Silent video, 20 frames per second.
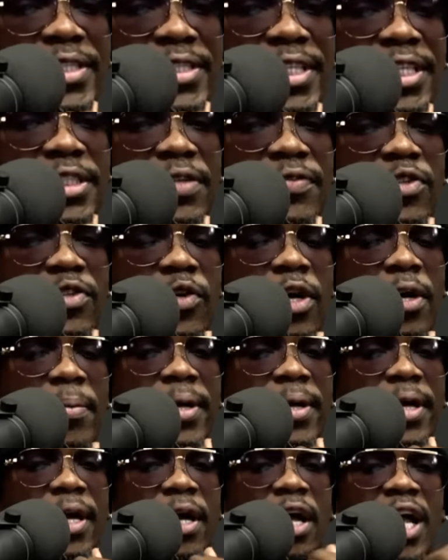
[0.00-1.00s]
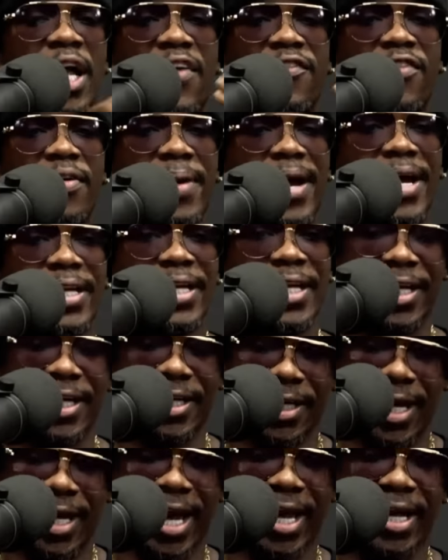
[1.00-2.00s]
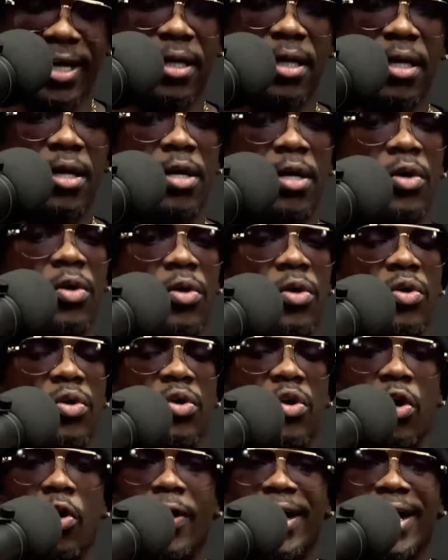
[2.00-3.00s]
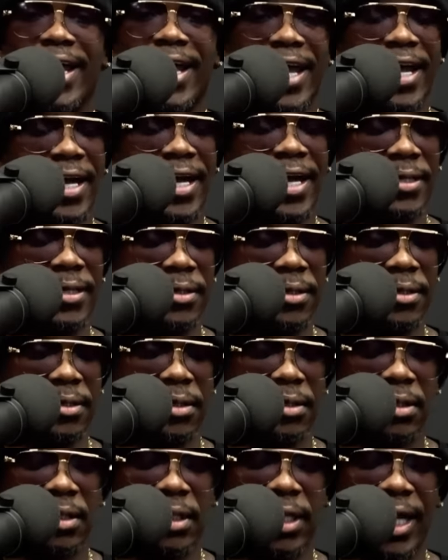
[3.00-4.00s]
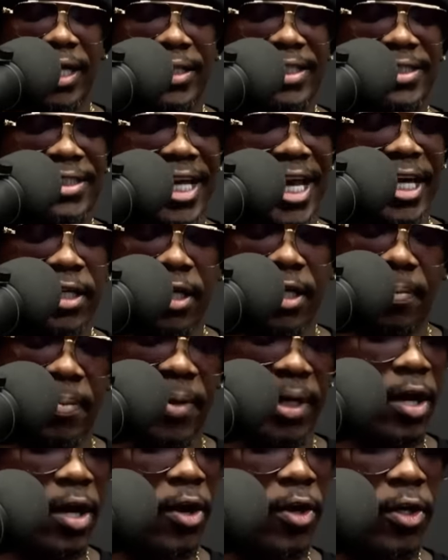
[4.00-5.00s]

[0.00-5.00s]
of you up here. Everybody hit like. Go ahead and sign up because